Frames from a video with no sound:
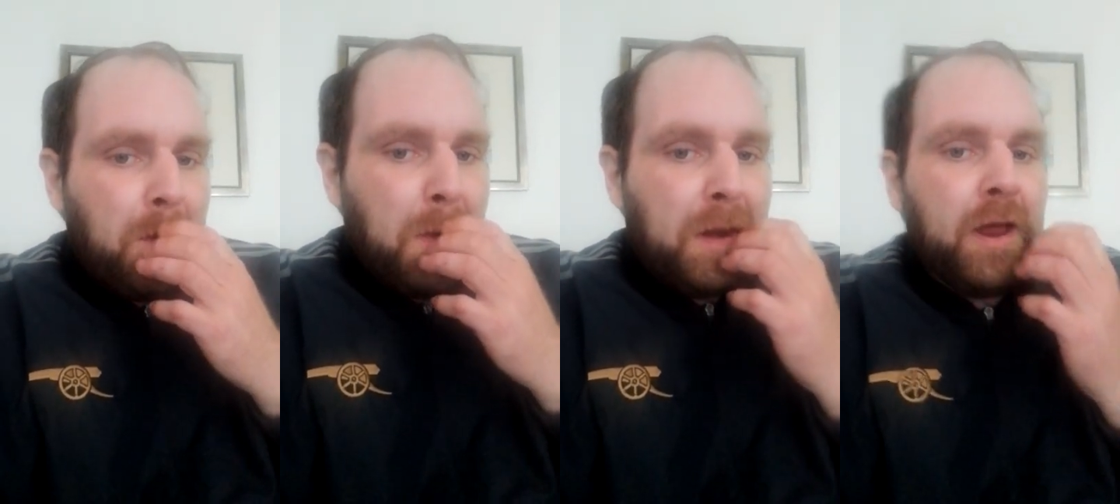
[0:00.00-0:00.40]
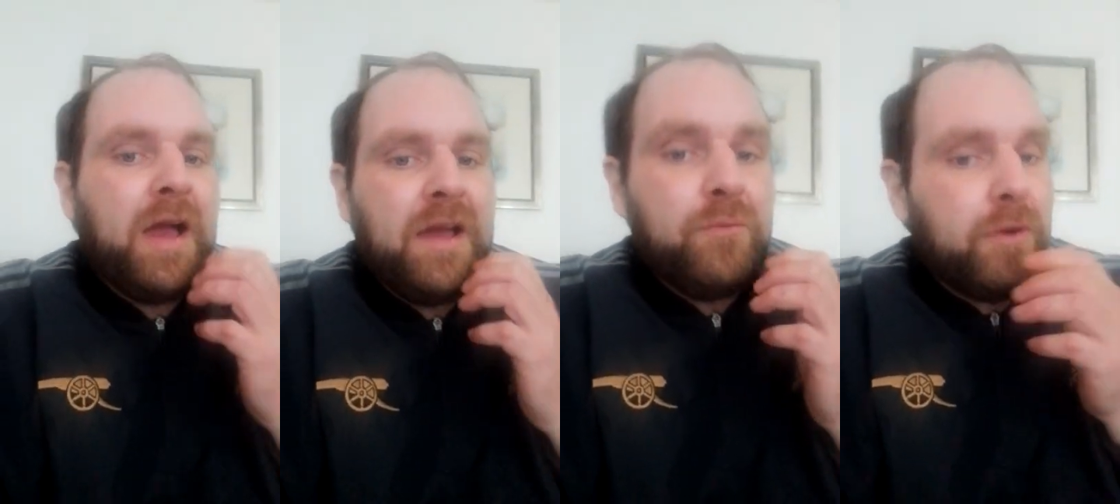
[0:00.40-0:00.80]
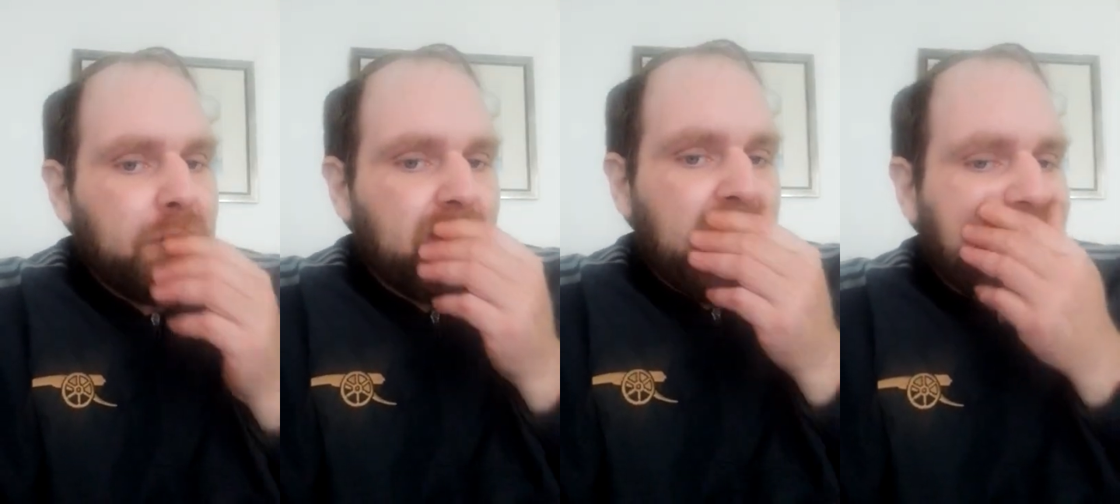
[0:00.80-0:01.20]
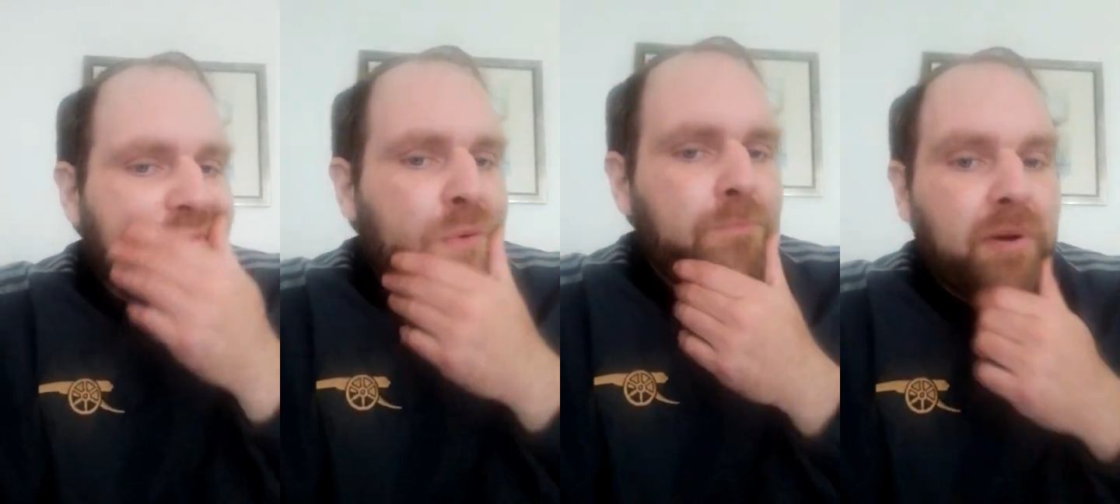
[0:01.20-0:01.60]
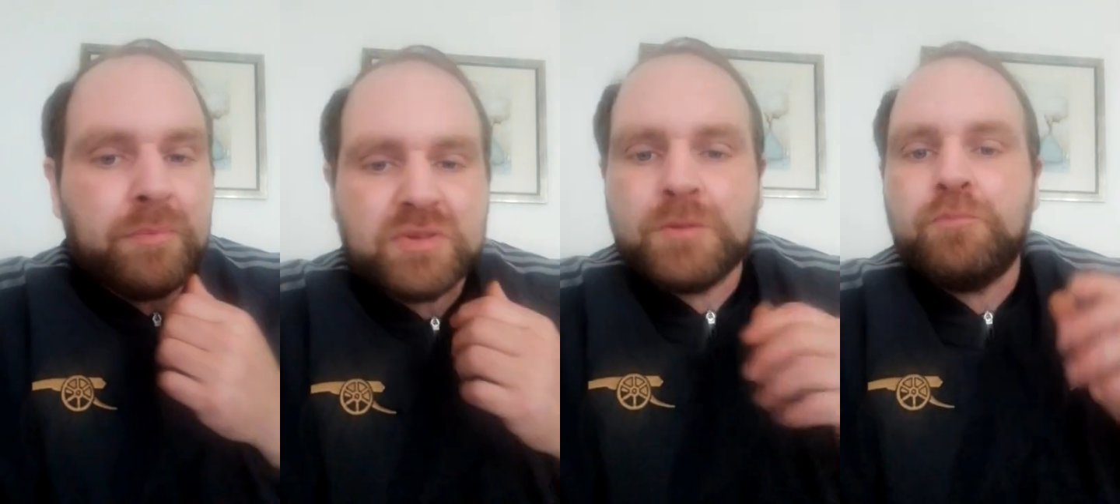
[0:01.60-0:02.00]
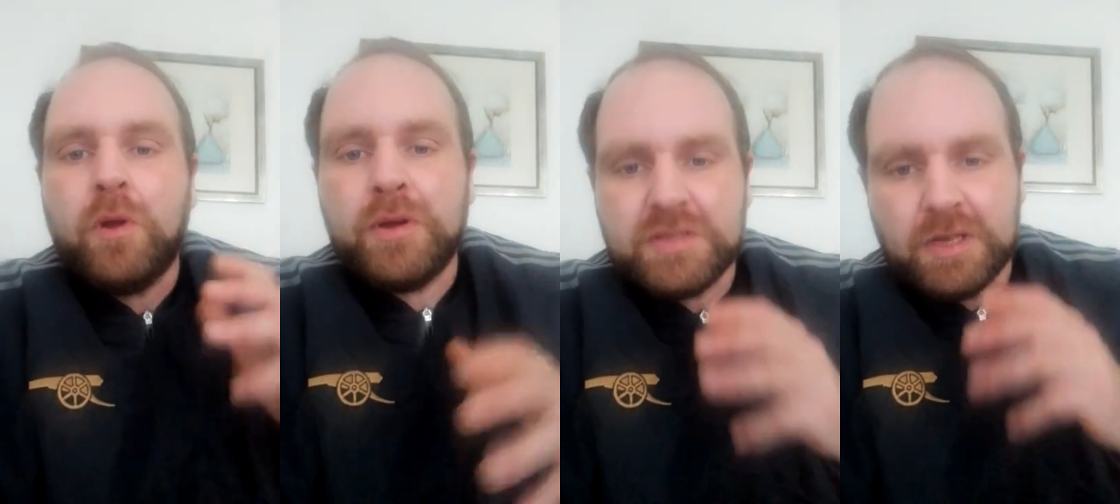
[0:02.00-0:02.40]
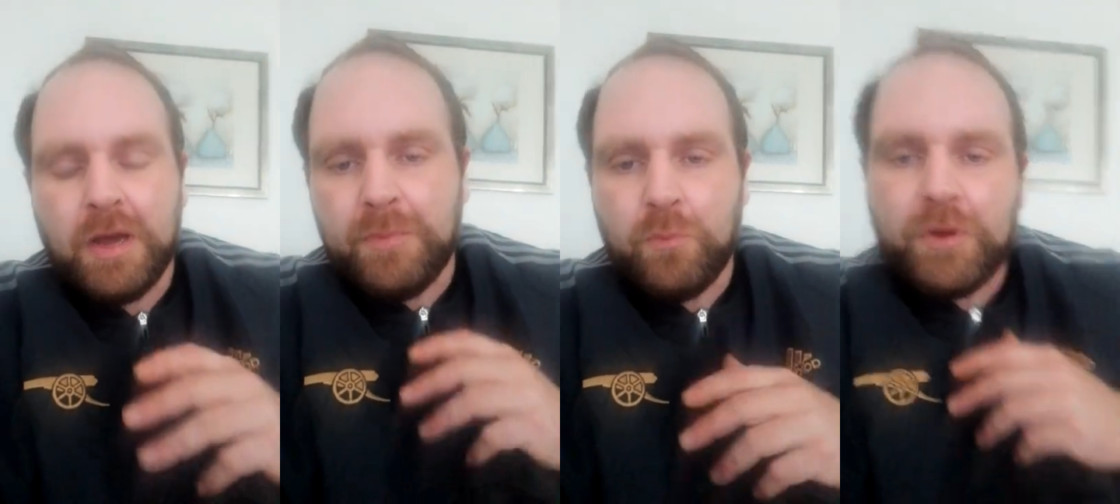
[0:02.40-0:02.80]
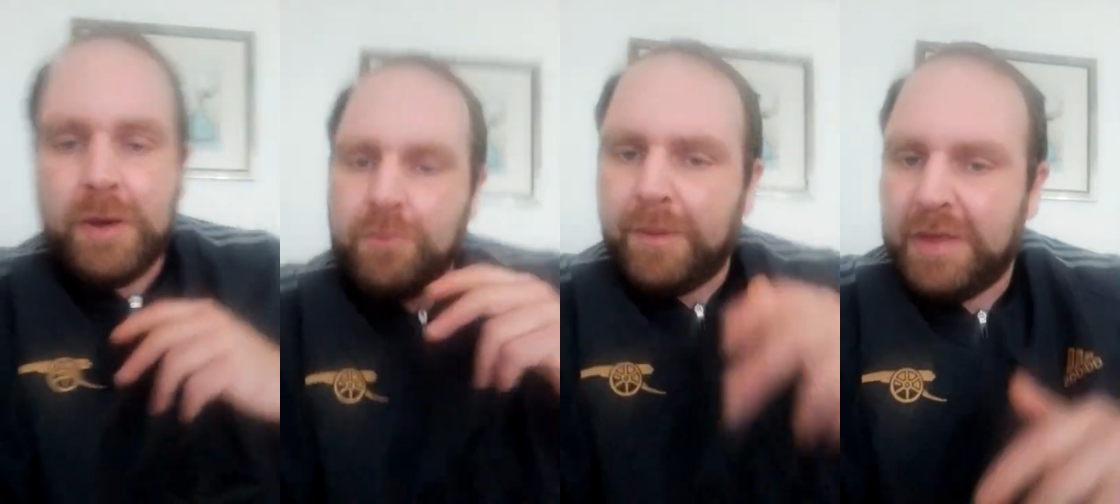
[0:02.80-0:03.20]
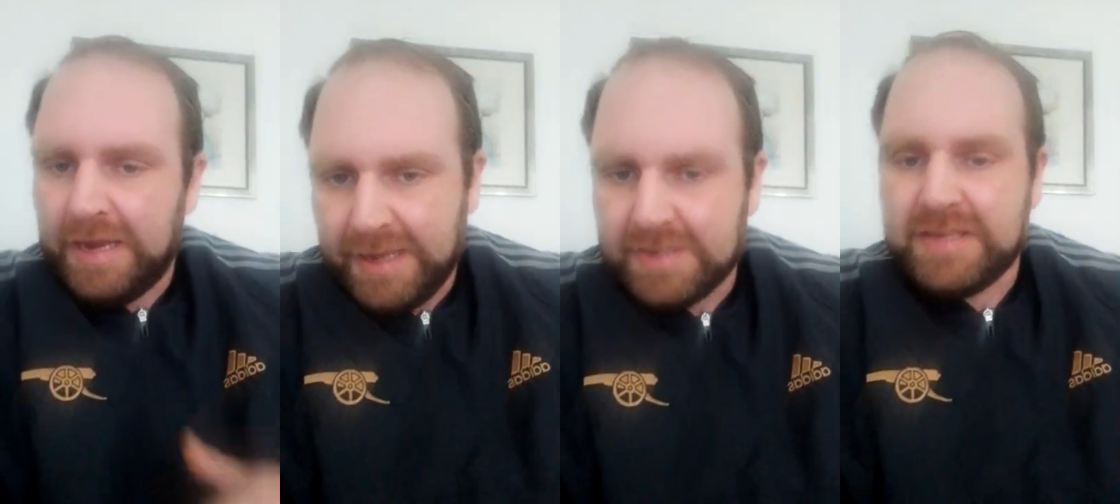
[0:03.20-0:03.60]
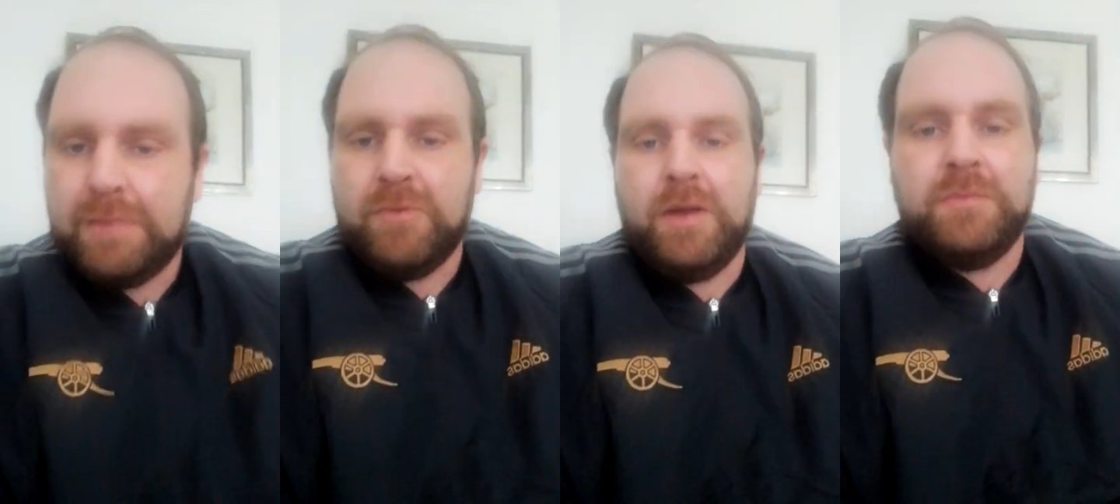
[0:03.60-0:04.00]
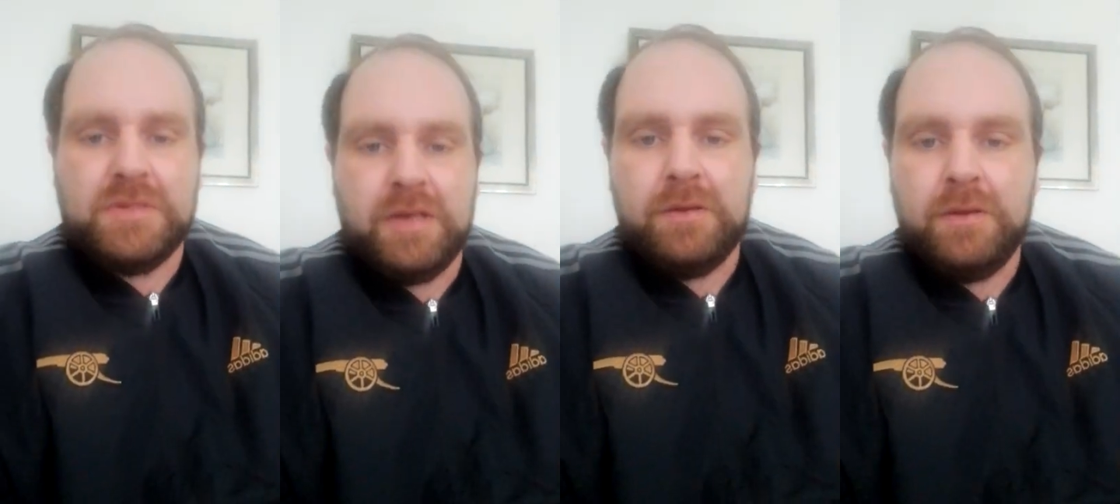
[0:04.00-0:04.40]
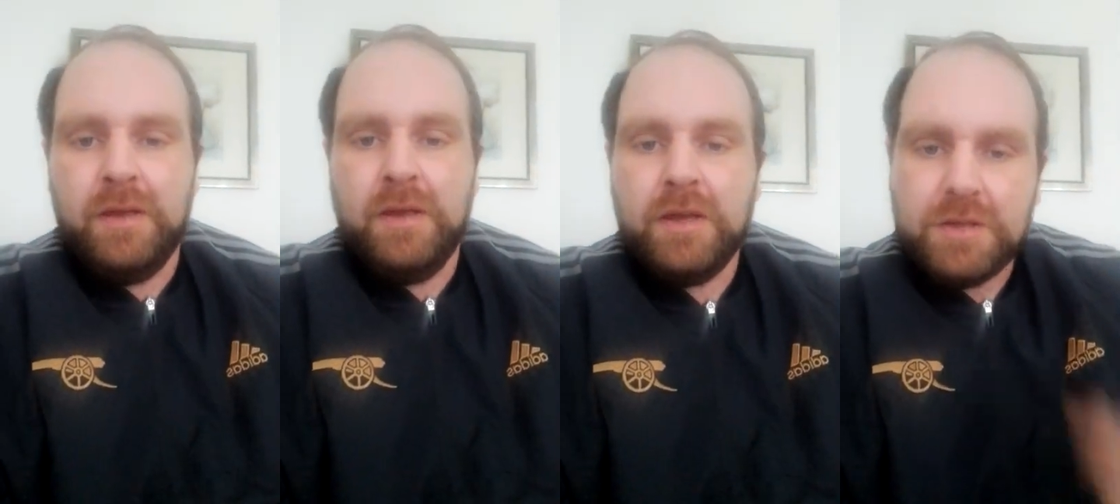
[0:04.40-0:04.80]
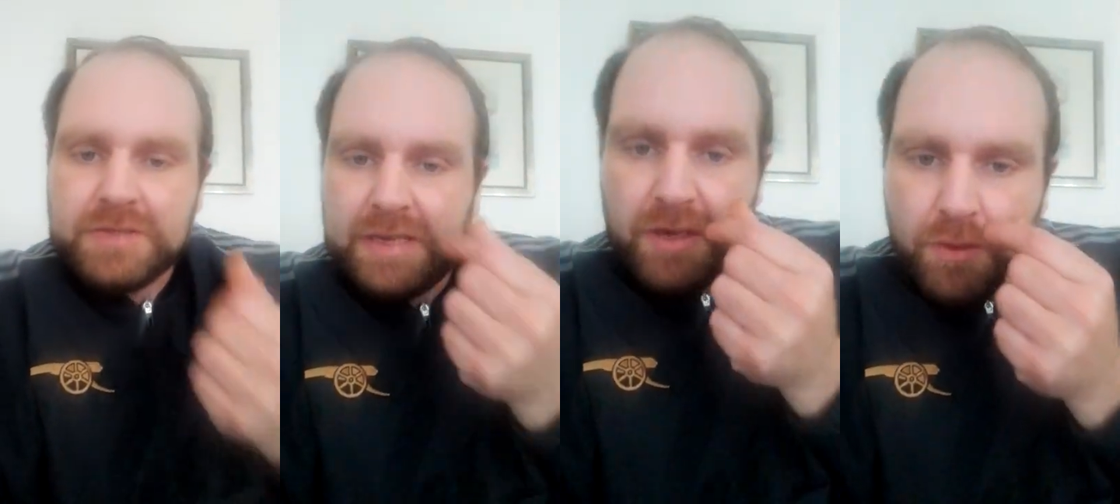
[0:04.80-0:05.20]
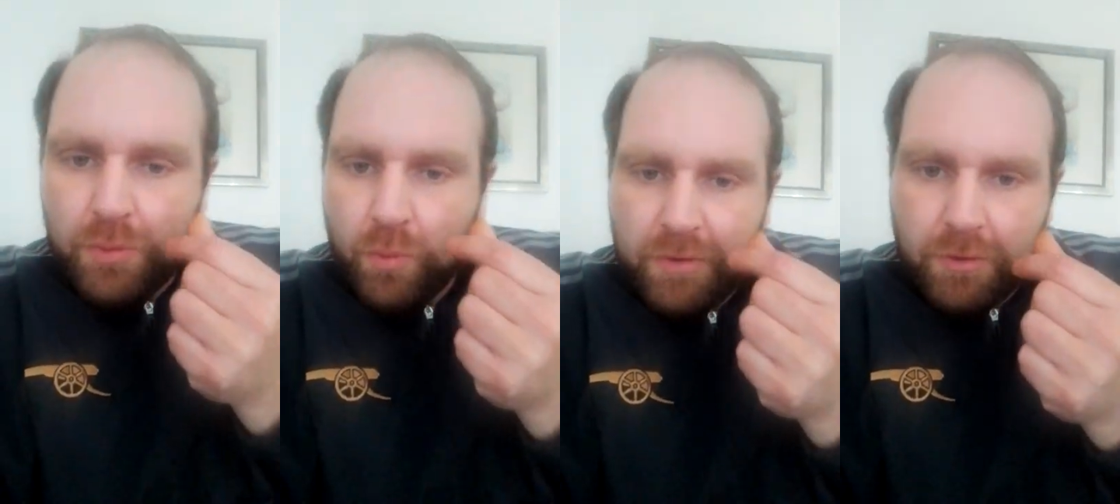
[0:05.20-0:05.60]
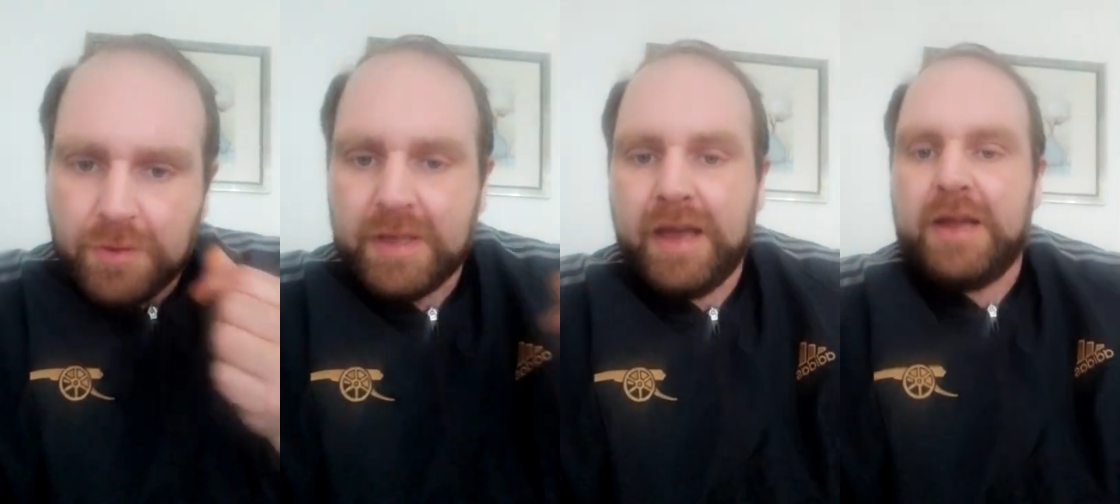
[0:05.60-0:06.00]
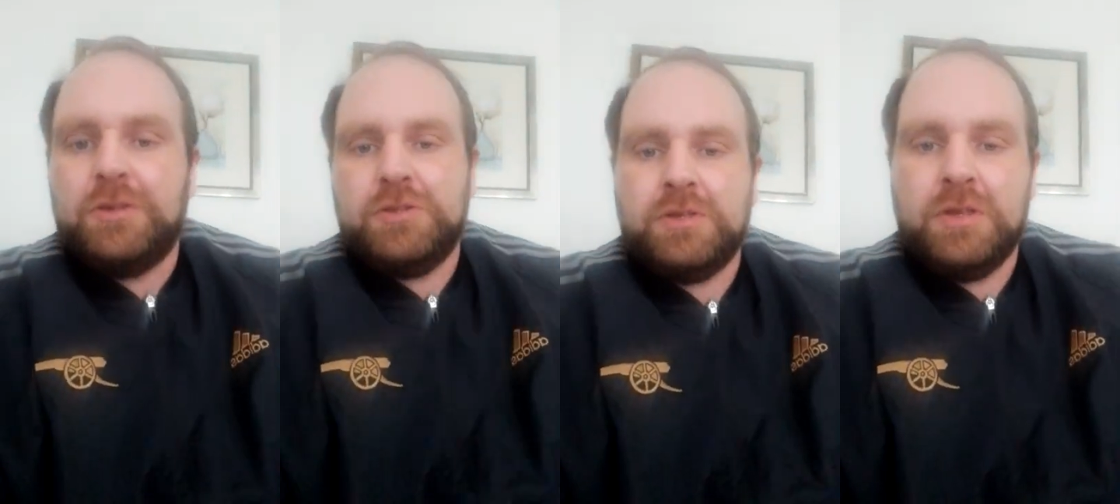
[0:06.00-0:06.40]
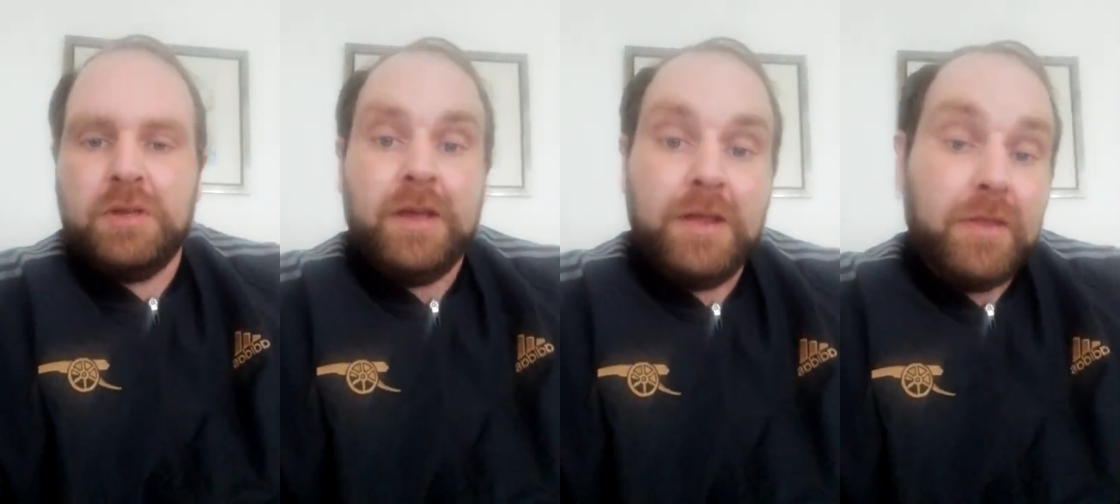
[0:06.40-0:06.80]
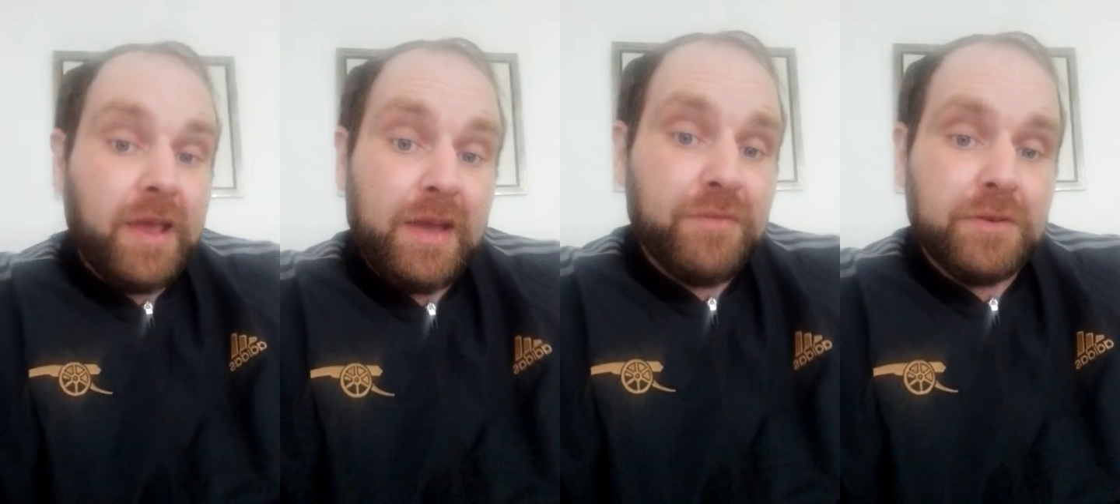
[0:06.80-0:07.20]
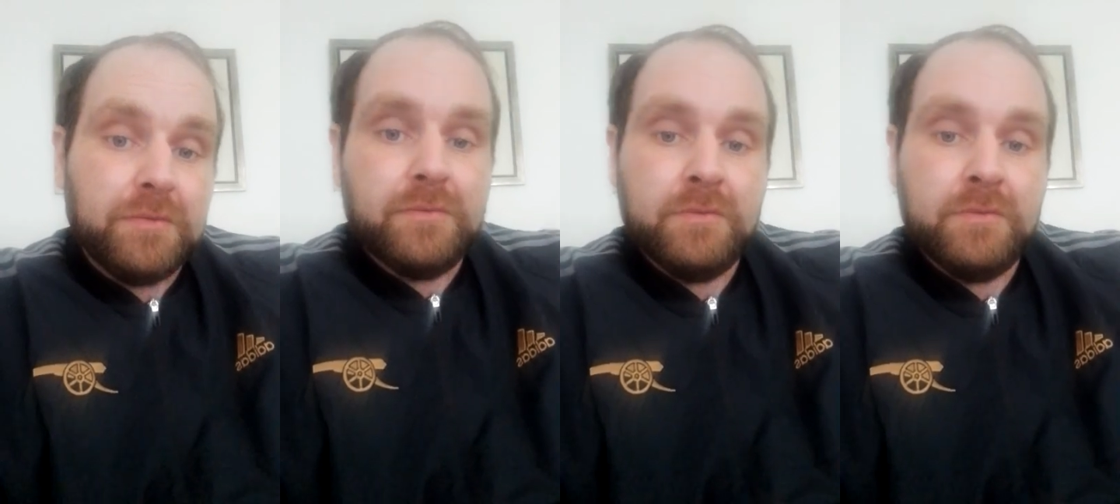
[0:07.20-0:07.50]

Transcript: You know, everyone bumps the price up when a Premier League team comes in because they know that we've got the cash. And they haven't.